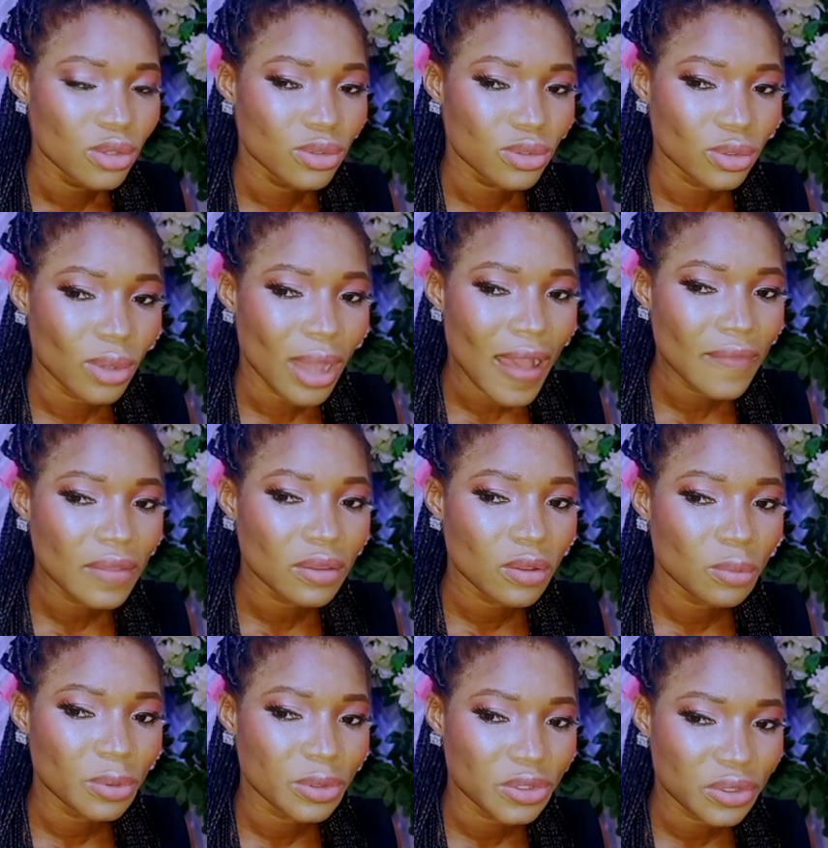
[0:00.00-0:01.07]
So having the
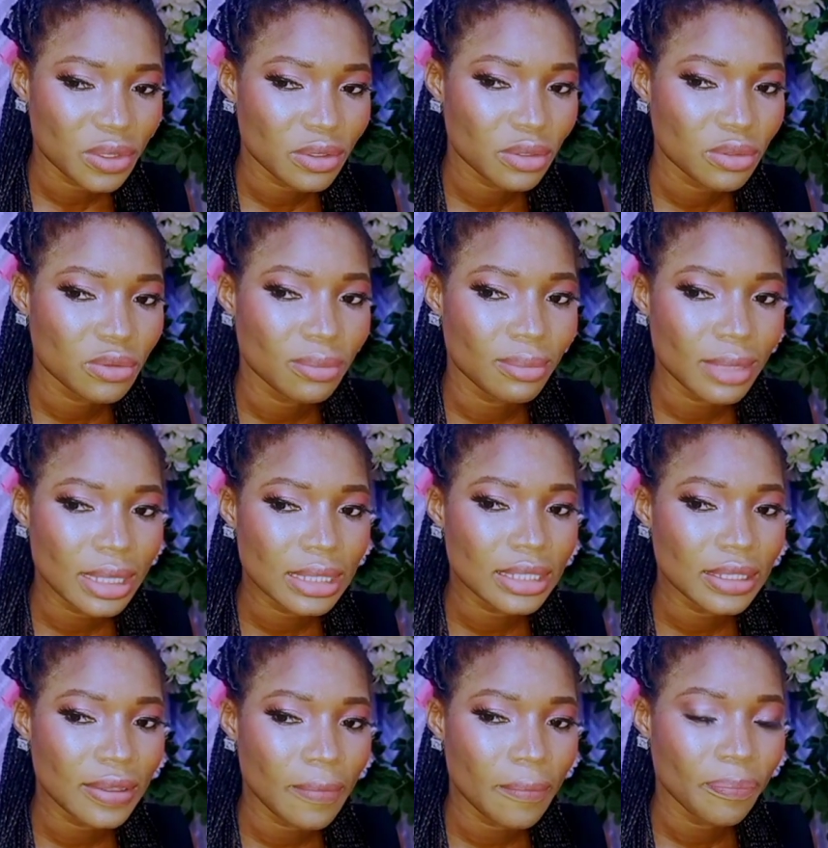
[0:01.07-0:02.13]
opportunity to meet
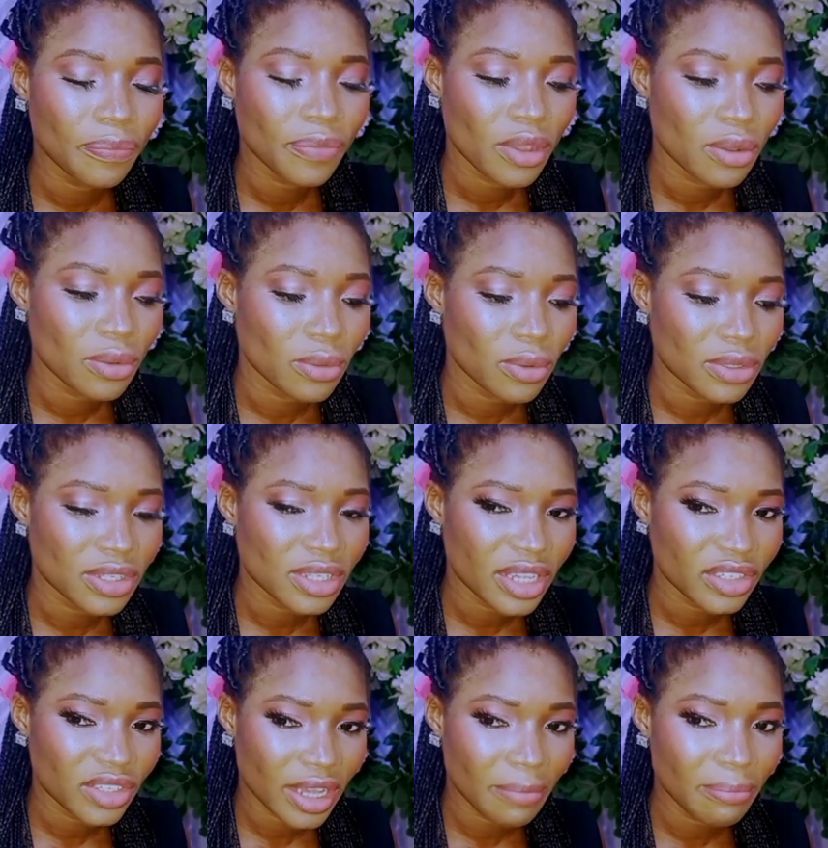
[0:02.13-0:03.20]
him was
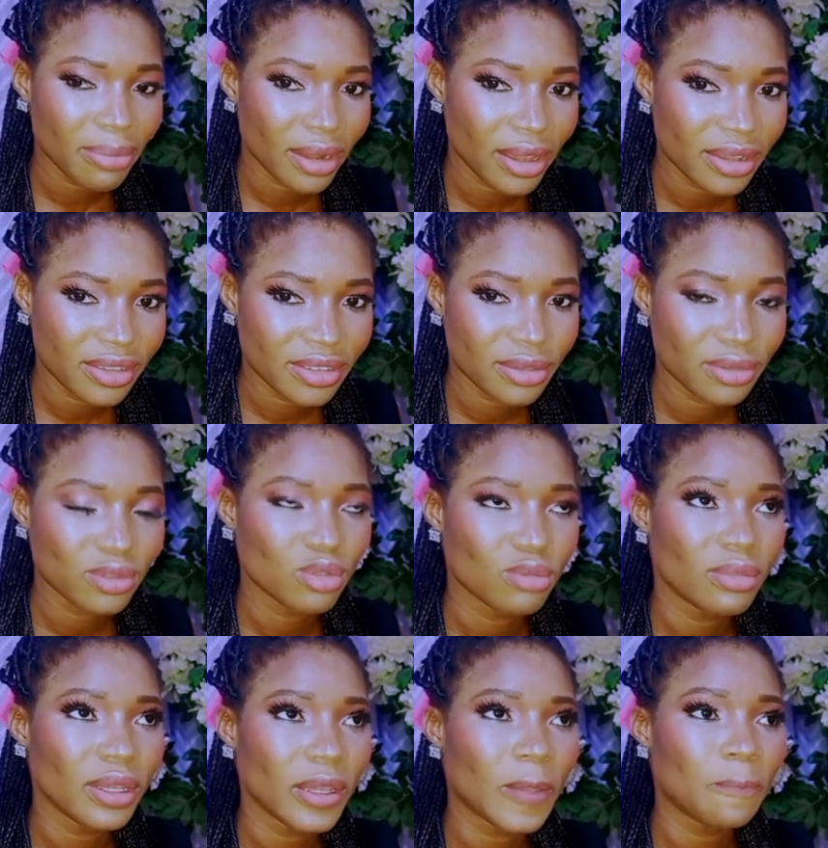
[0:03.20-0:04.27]
such a blessing to
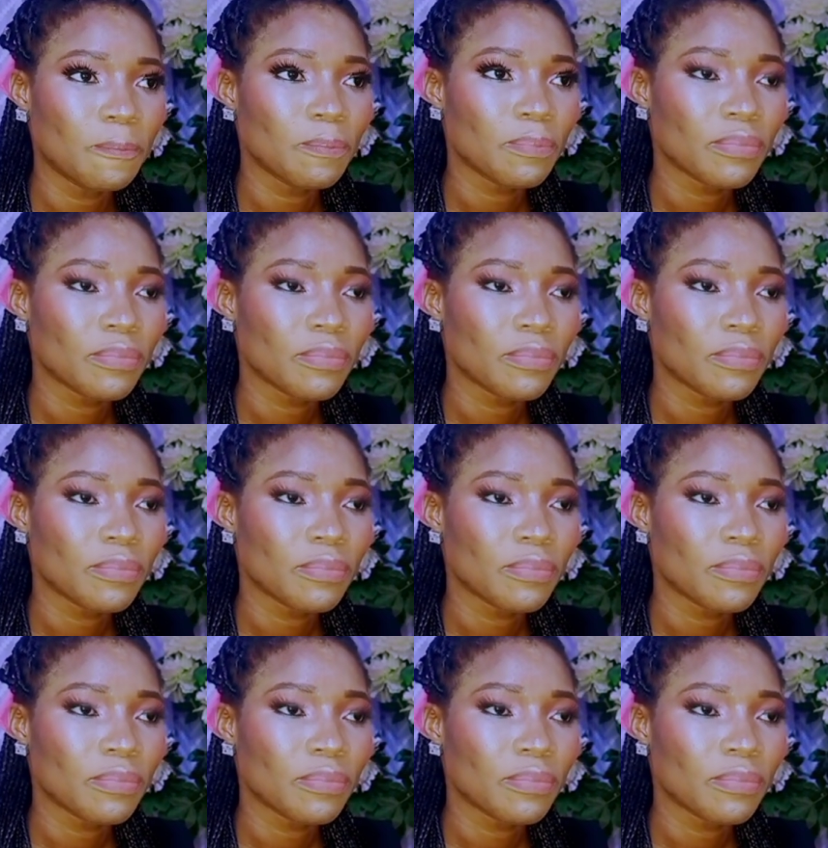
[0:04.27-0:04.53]
me.